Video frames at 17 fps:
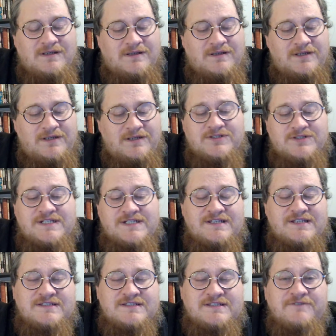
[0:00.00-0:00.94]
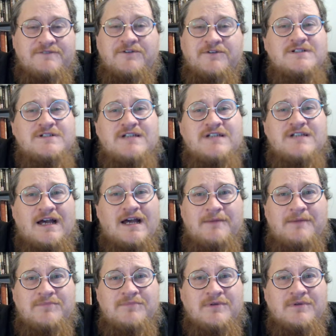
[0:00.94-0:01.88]
Here she says the first
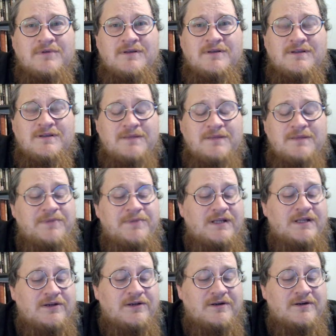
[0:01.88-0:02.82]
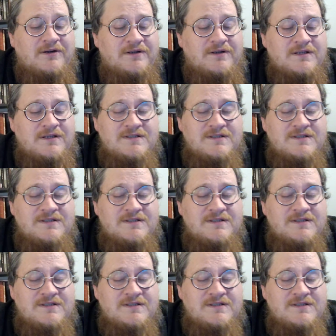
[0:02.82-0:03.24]
time that Billy heard